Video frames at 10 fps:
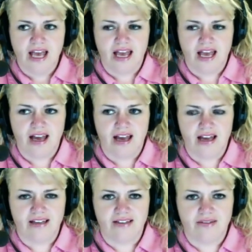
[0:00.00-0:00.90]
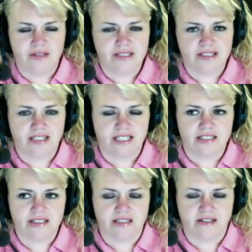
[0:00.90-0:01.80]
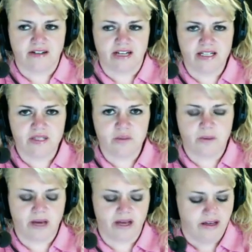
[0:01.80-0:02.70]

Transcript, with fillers: and what's the latest and greatest, but